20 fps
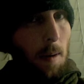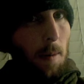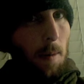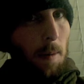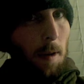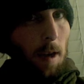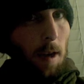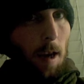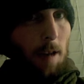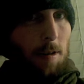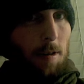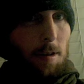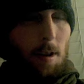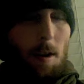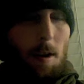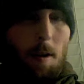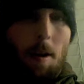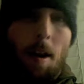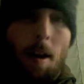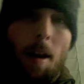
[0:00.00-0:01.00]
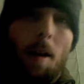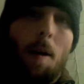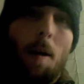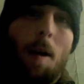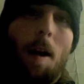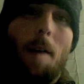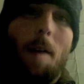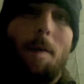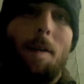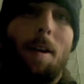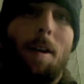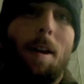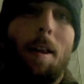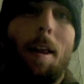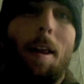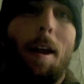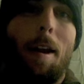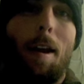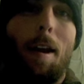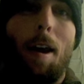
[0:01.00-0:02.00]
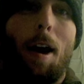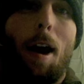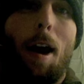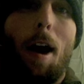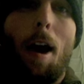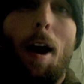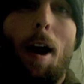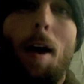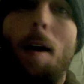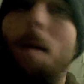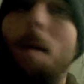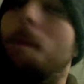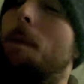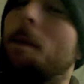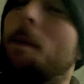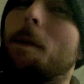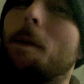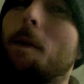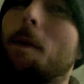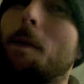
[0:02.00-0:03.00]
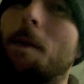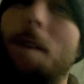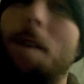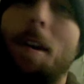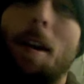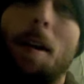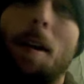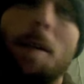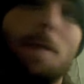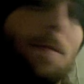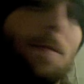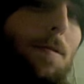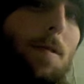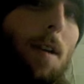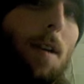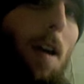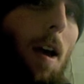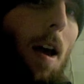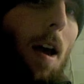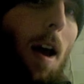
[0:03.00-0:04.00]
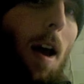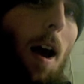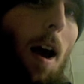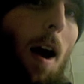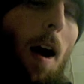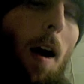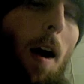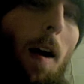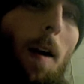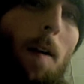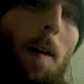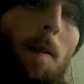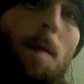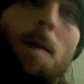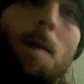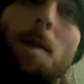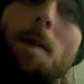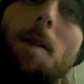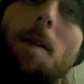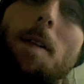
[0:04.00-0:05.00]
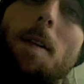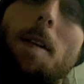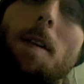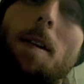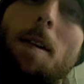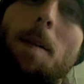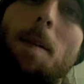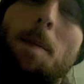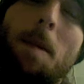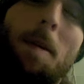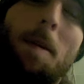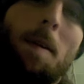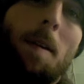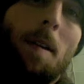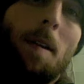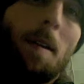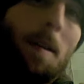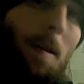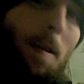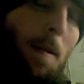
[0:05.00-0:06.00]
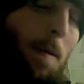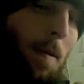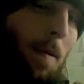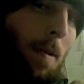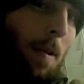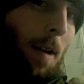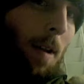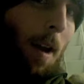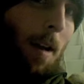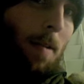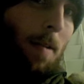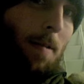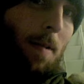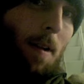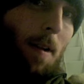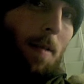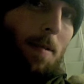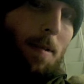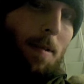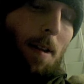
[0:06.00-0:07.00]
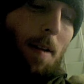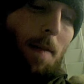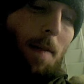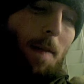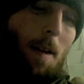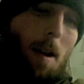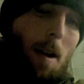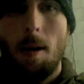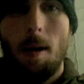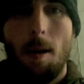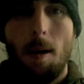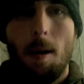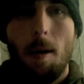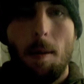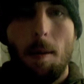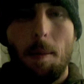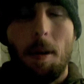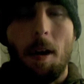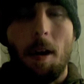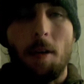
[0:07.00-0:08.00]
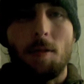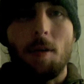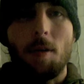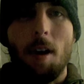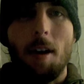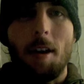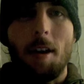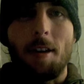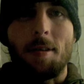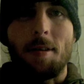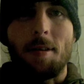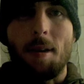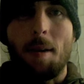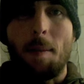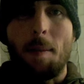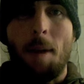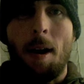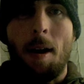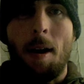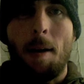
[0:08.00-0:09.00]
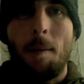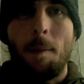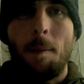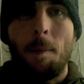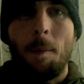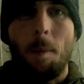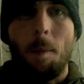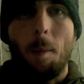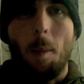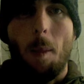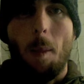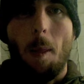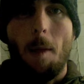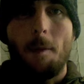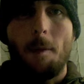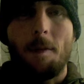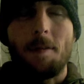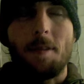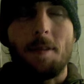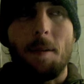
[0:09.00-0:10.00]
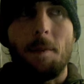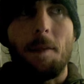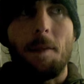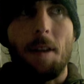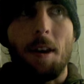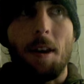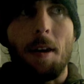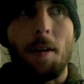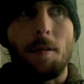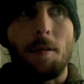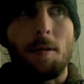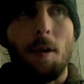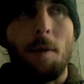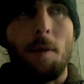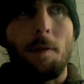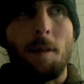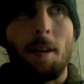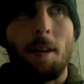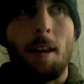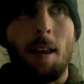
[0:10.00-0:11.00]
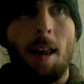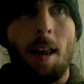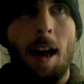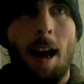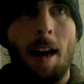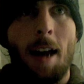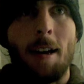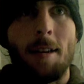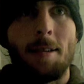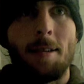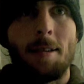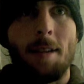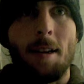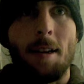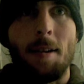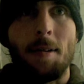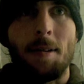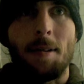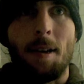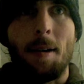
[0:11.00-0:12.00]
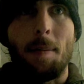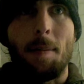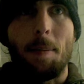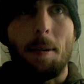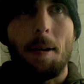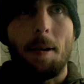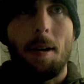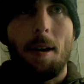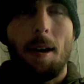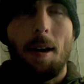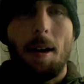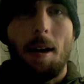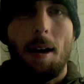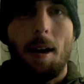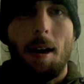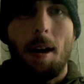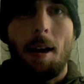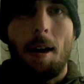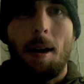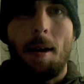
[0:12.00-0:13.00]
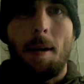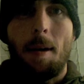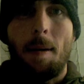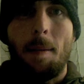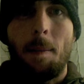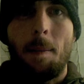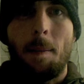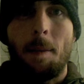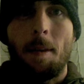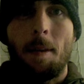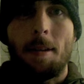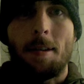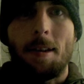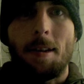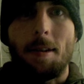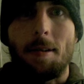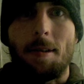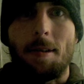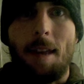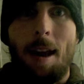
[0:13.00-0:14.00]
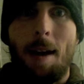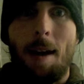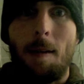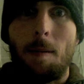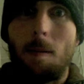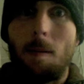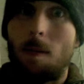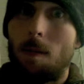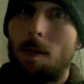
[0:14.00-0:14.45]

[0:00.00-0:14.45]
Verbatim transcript: But yeah, sorry I don't have any like videos of me doing Icecrown stuff. But I'll try to get some um, some videos. Hopefully the lag settles up, um, settles down,